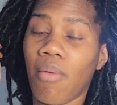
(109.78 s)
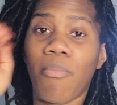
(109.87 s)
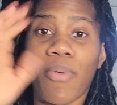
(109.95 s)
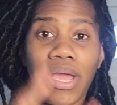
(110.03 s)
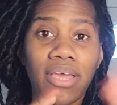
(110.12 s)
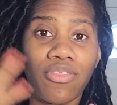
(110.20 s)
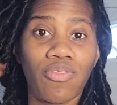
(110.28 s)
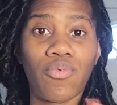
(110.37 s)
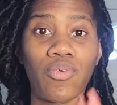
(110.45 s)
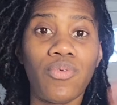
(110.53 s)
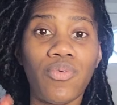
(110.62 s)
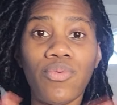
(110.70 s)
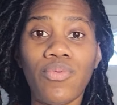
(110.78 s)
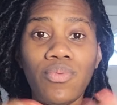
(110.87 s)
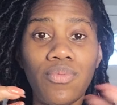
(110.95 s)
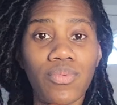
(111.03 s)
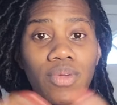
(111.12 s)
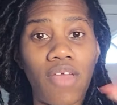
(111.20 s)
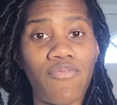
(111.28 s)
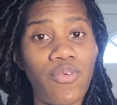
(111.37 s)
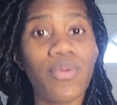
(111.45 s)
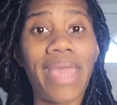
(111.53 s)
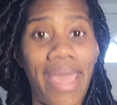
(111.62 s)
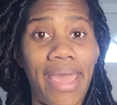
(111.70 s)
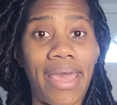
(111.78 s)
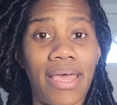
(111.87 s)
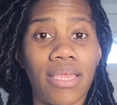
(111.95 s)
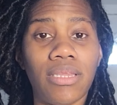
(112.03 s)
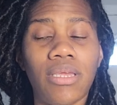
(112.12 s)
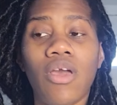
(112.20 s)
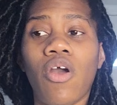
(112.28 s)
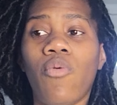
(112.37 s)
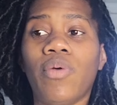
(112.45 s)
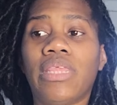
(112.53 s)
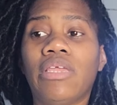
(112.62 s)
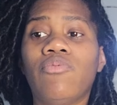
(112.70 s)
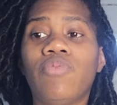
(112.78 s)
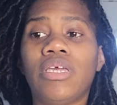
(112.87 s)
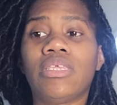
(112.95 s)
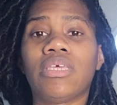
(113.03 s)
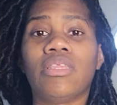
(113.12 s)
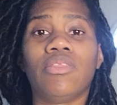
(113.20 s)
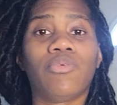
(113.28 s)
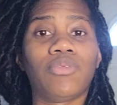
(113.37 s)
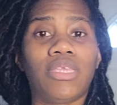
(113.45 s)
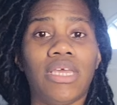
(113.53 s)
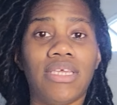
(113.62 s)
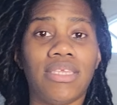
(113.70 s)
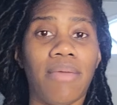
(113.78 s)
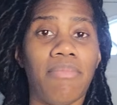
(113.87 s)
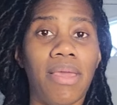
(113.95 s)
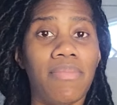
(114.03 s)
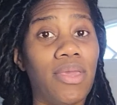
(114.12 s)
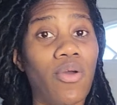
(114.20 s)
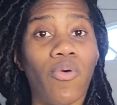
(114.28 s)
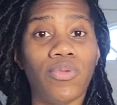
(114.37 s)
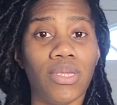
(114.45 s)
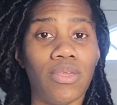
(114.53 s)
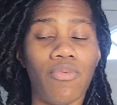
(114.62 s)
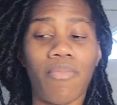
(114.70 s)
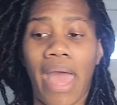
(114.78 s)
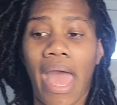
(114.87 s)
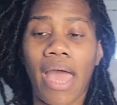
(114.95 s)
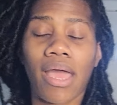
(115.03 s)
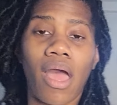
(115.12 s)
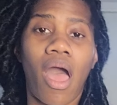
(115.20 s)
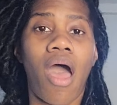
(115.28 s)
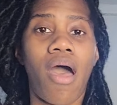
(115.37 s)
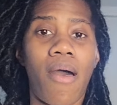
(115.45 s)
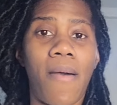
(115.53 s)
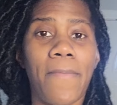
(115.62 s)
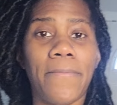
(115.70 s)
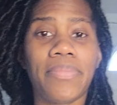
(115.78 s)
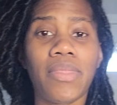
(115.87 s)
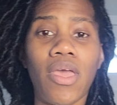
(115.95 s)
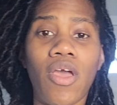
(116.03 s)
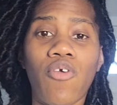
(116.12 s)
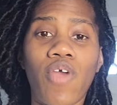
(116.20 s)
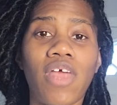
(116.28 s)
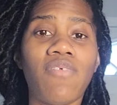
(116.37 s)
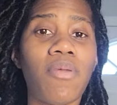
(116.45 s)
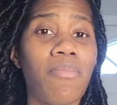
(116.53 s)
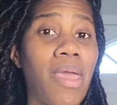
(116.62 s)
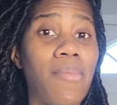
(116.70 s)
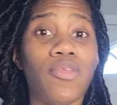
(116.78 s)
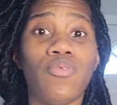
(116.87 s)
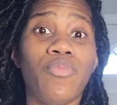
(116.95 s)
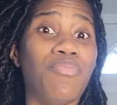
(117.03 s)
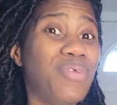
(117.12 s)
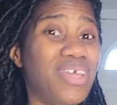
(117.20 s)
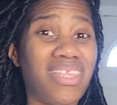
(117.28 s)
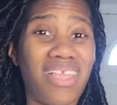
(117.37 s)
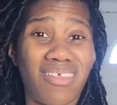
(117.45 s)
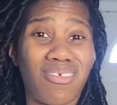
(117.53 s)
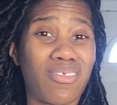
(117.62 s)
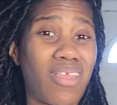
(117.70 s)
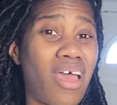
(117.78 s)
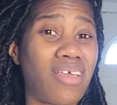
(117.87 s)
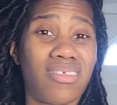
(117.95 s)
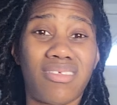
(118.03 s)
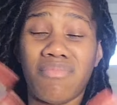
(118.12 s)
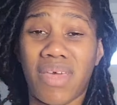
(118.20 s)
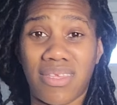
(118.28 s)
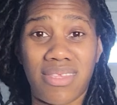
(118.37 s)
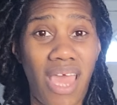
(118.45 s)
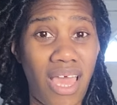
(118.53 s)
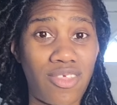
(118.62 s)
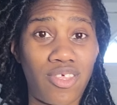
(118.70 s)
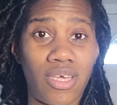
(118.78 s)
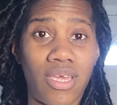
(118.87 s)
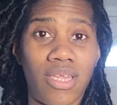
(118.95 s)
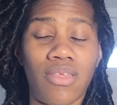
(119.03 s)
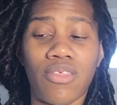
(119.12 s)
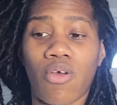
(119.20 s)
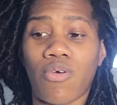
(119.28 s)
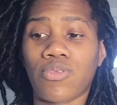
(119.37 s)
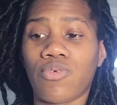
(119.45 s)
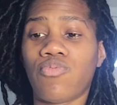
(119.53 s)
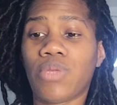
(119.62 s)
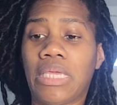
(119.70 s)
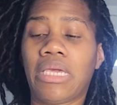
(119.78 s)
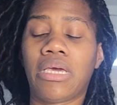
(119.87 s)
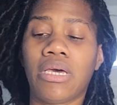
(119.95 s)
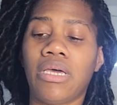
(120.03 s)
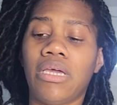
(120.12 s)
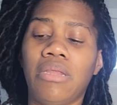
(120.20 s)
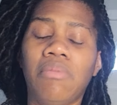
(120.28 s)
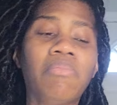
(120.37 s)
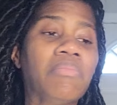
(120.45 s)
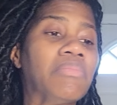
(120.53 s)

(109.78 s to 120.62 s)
break through if you can, within reason, those things that may be holding you back. Creatively, maybe do breathing exercises. Meditation is also really good